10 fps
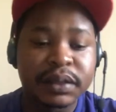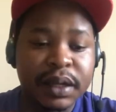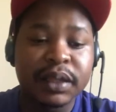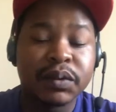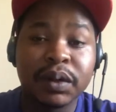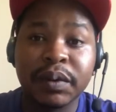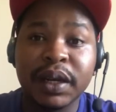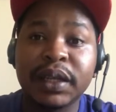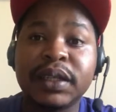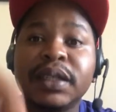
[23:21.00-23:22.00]
That's what we're
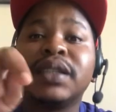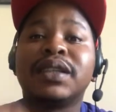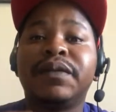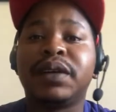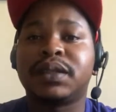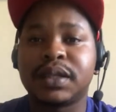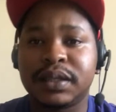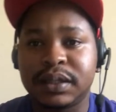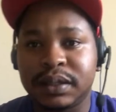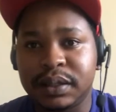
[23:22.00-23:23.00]
lacking,
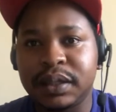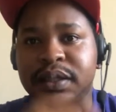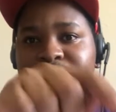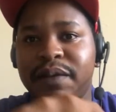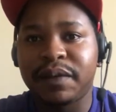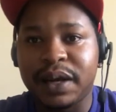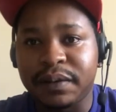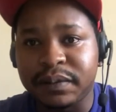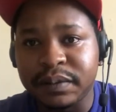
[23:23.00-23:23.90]
self-identity, self-love.